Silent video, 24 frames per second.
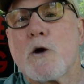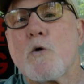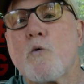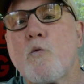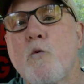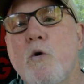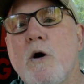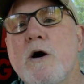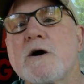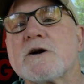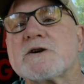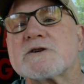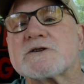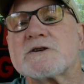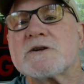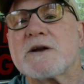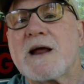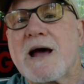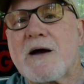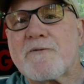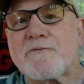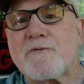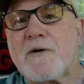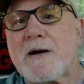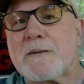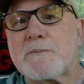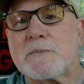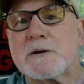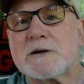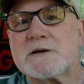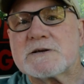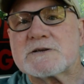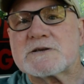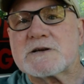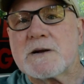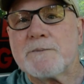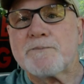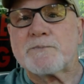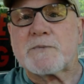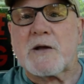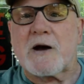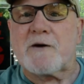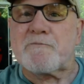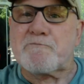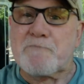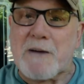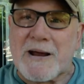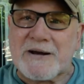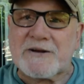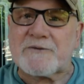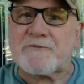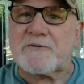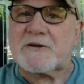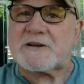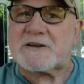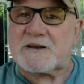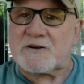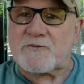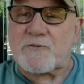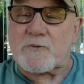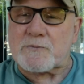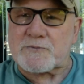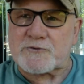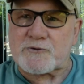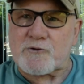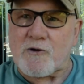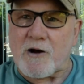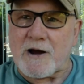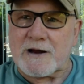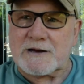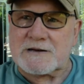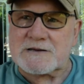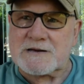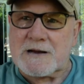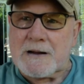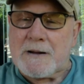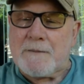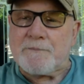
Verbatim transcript: Workers and our families have benefited from strikes